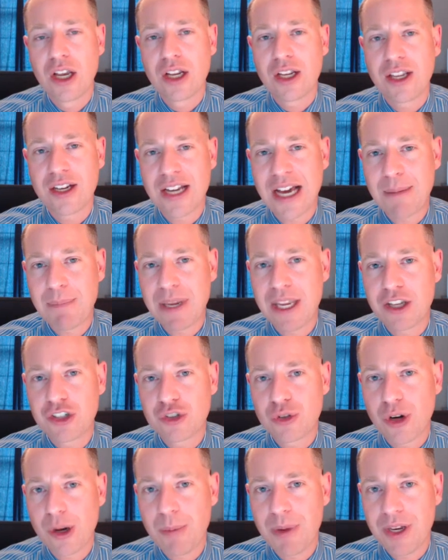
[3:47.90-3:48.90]
cannot be
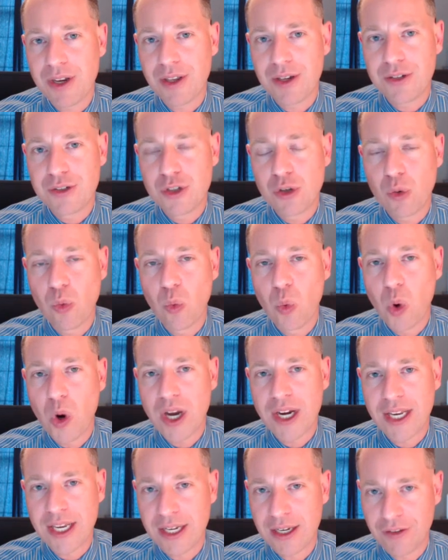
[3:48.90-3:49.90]
attributed to
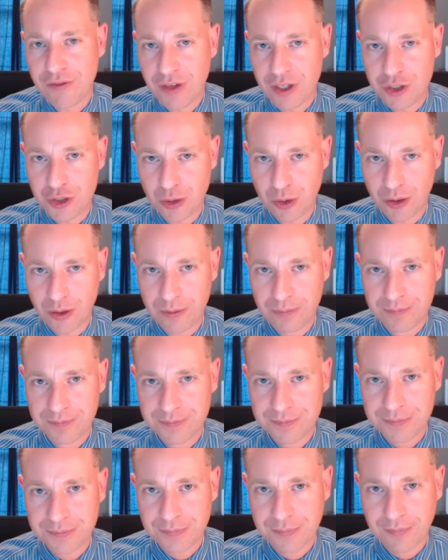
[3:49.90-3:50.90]
one individual,
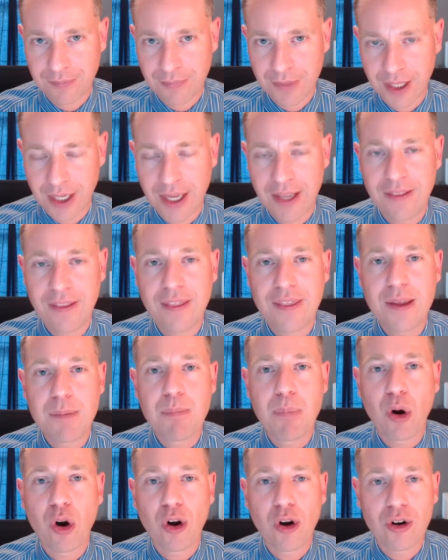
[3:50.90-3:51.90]
and then the
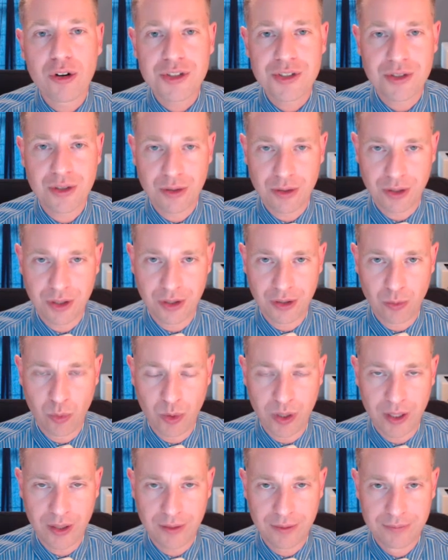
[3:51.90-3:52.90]
personal
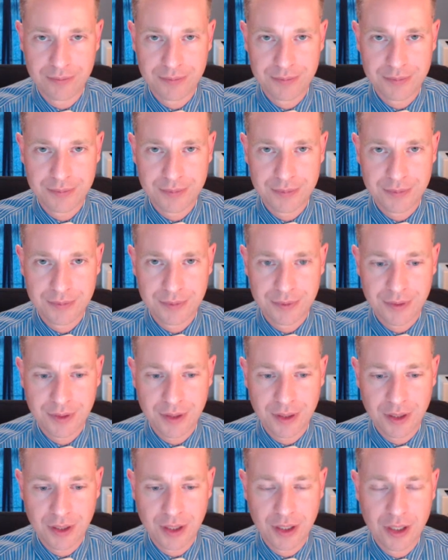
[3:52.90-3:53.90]
goodwill.
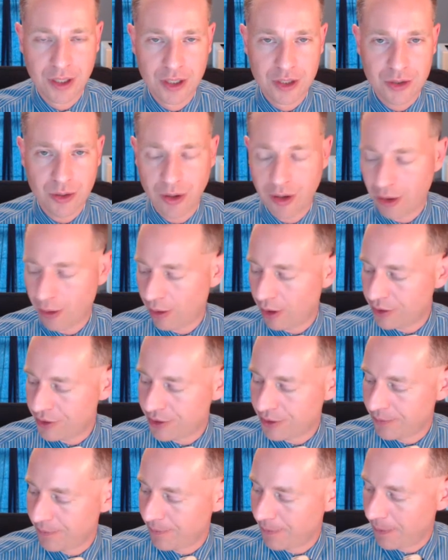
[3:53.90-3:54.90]
So in other
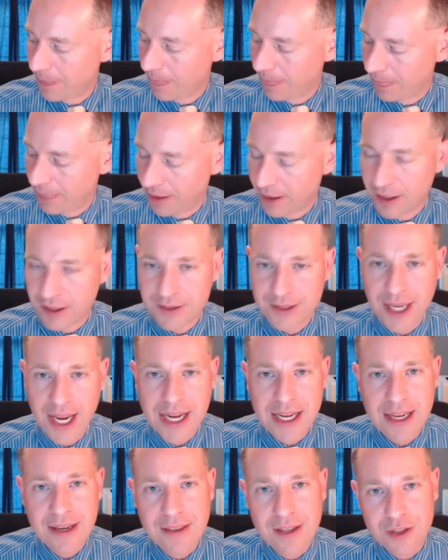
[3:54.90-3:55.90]
words,
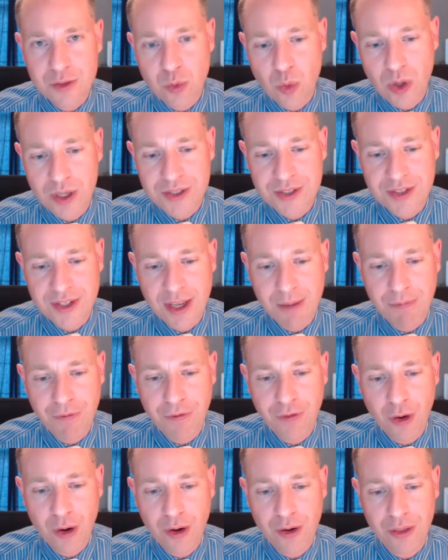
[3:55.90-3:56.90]
taking this one step
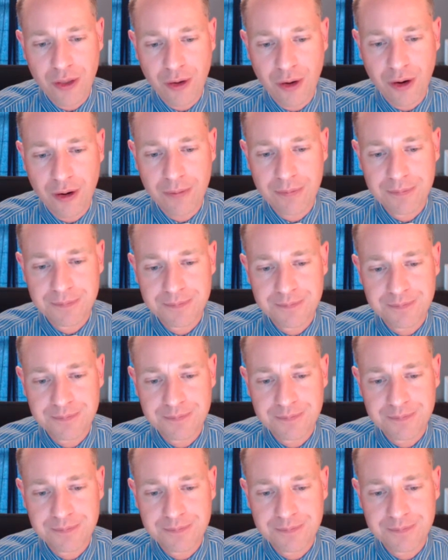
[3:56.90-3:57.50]
further,